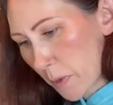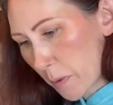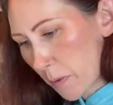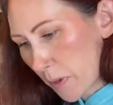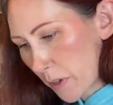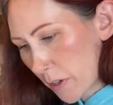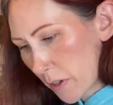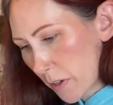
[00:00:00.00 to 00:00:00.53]

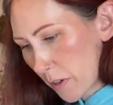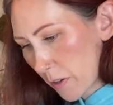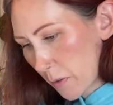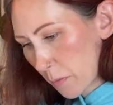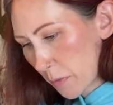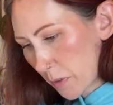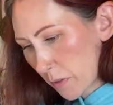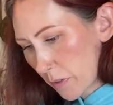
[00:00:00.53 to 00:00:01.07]

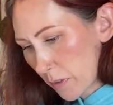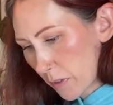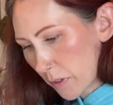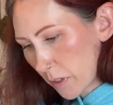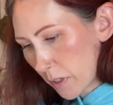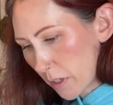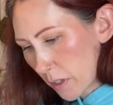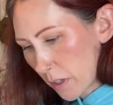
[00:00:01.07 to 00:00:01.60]
Let's
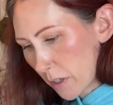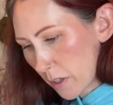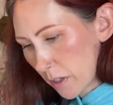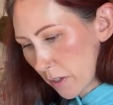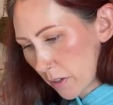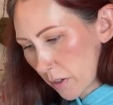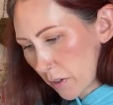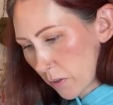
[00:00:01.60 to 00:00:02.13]
see.
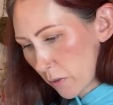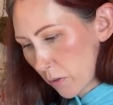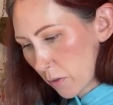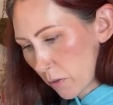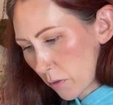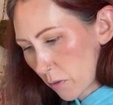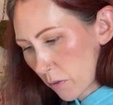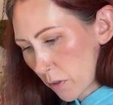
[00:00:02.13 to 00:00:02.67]

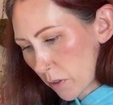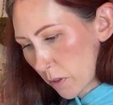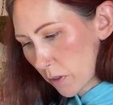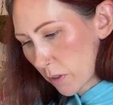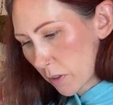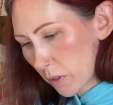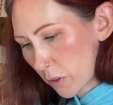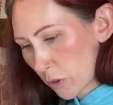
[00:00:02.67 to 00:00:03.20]

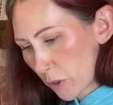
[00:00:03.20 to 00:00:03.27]
Let's